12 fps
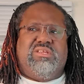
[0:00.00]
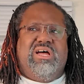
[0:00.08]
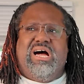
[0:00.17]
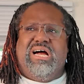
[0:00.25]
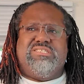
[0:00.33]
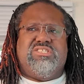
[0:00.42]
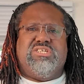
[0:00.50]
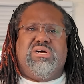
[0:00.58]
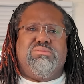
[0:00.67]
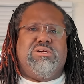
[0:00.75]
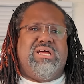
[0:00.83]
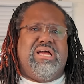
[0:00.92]
hot
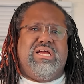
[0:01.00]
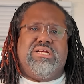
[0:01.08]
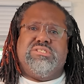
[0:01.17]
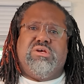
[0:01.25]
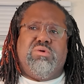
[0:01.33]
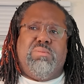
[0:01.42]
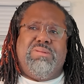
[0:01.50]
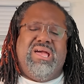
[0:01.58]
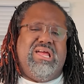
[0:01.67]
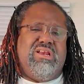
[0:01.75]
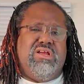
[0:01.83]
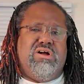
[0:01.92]
summer days on the
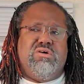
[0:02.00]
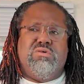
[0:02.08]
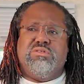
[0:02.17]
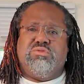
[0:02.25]
patio.